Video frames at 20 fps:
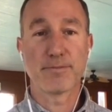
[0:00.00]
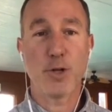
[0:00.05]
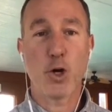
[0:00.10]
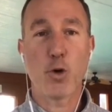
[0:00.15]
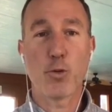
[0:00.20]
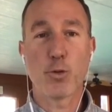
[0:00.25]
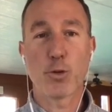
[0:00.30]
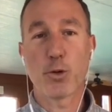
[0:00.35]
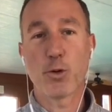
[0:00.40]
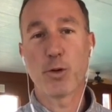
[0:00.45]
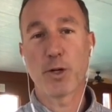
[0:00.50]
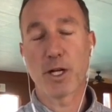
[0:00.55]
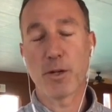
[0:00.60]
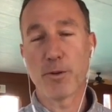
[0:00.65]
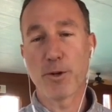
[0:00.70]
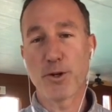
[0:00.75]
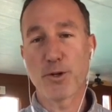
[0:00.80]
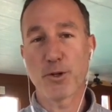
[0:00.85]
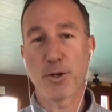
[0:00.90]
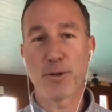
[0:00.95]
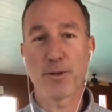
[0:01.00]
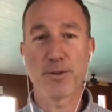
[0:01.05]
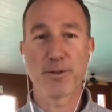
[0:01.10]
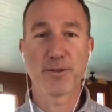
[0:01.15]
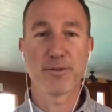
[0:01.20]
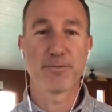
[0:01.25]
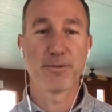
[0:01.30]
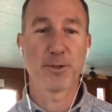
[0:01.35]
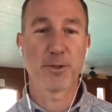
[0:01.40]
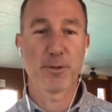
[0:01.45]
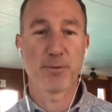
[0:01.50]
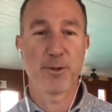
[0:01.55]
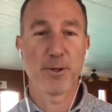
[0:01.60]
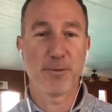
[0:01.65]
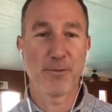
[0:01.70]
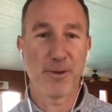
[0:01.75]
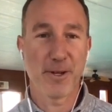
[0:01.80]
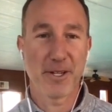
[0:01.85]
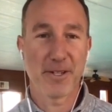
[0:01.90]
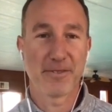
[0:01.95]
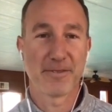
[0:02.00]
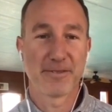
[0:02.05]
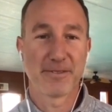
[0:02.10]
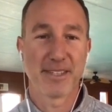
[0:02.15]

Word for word: Oh, real quick, I want to show you this. This is pretty funny.